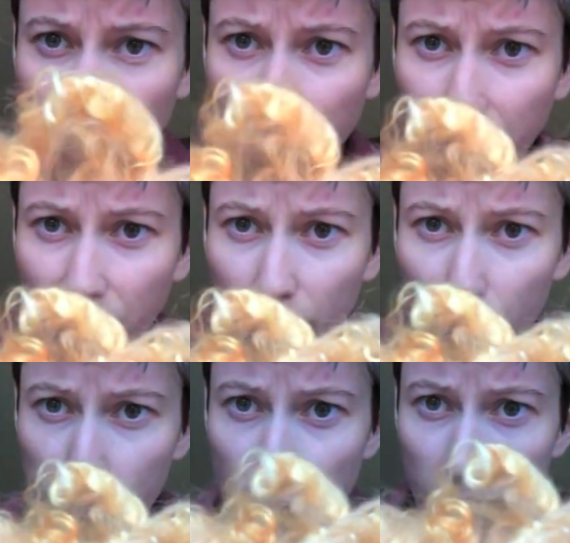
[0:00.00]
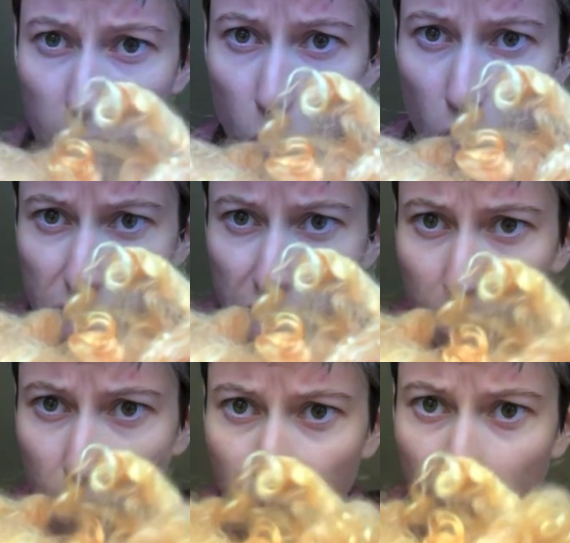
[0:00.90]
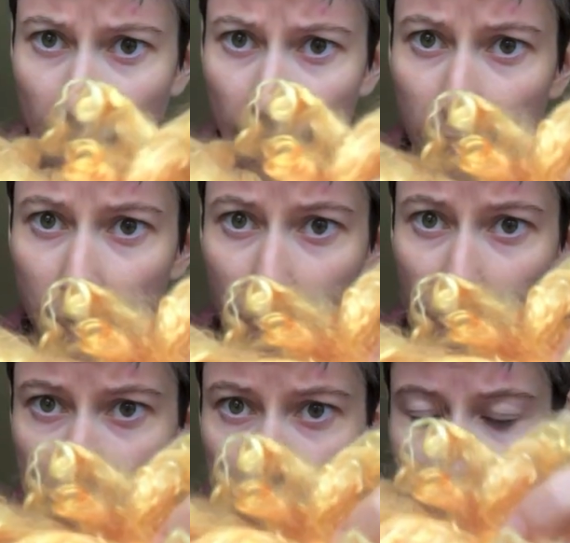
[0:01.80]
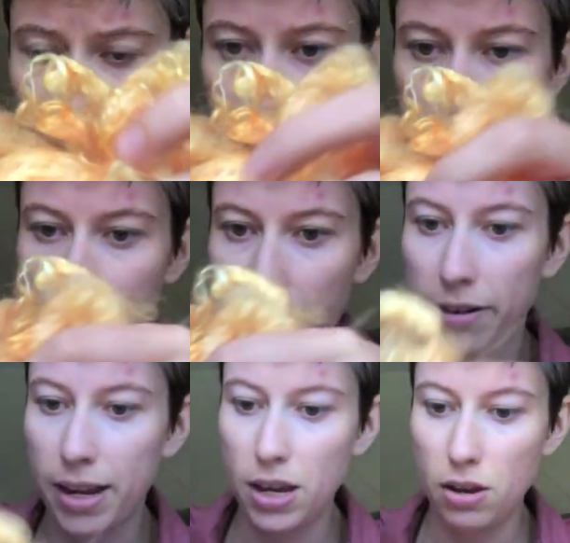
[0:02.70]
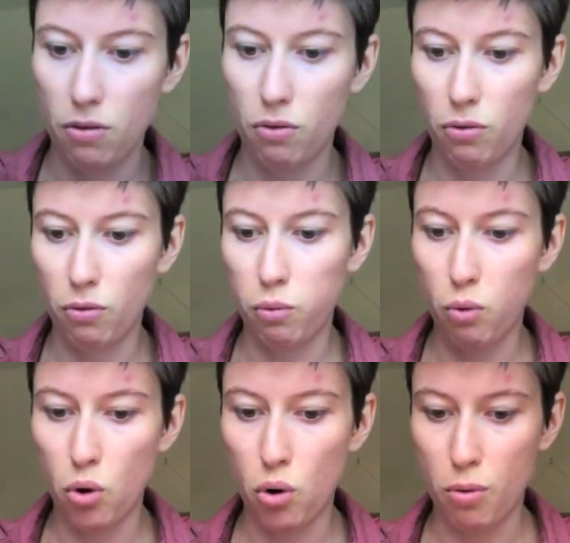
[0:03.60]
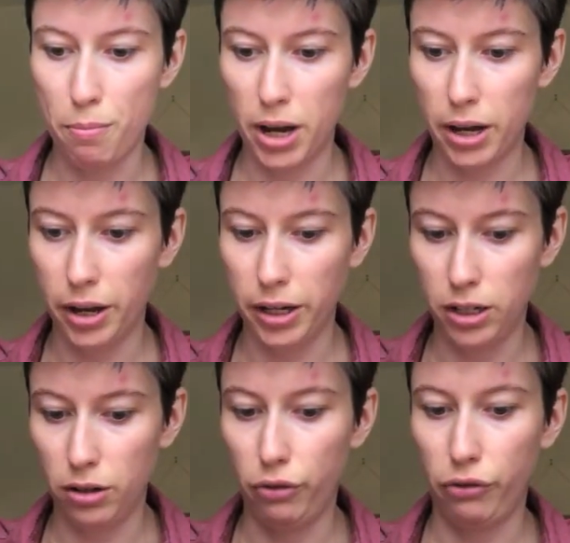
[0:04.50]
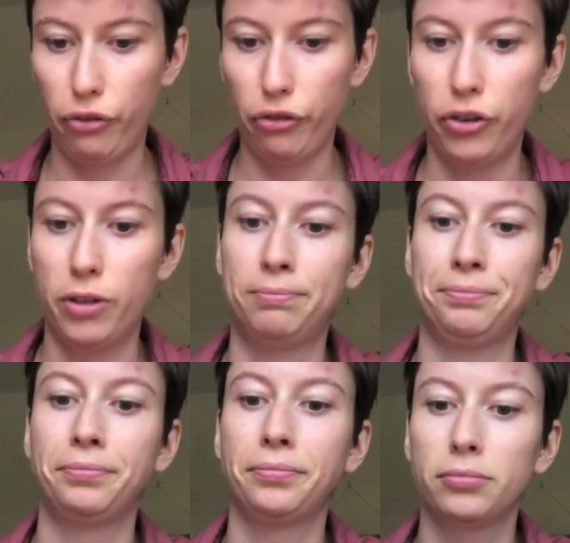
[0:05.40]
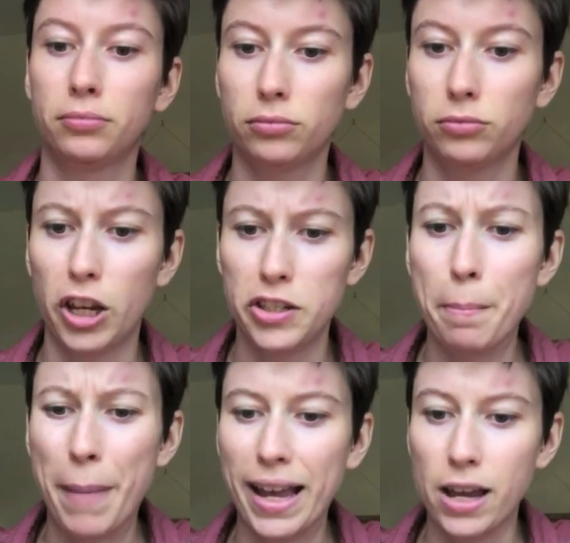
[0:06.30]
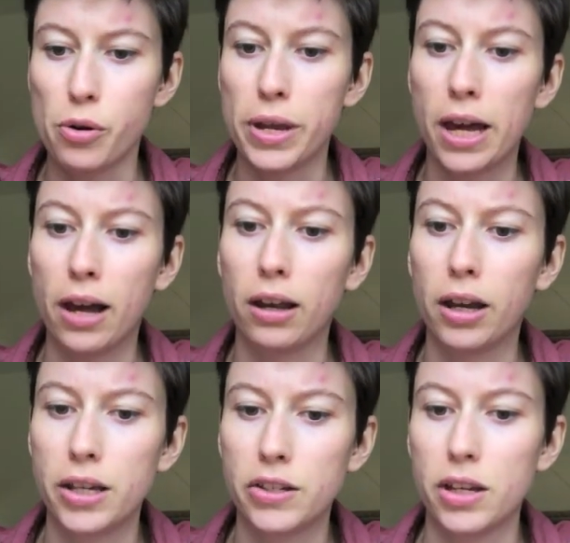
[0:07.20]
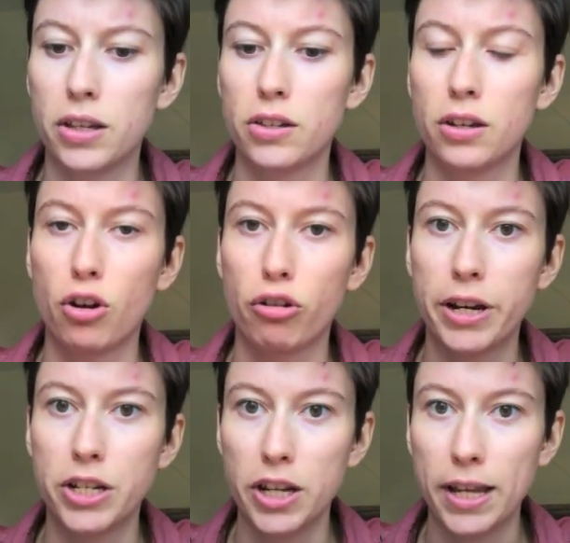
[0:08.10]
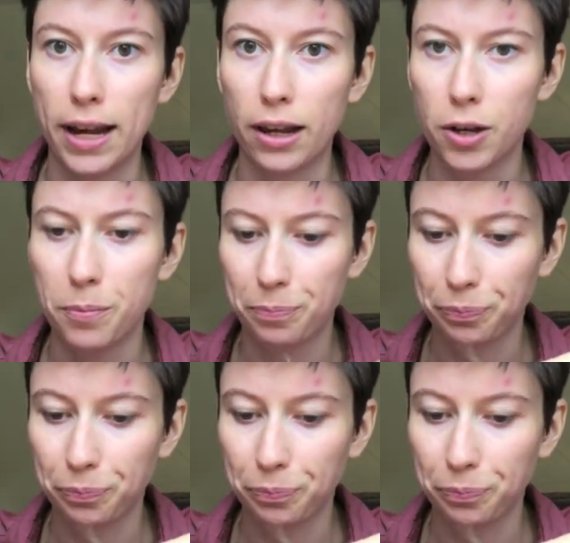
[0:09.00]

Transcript: yeah, see, it looks really washed out there. It's actually a very warm kind of, it's a mango-y colour. It's an orangey yellow.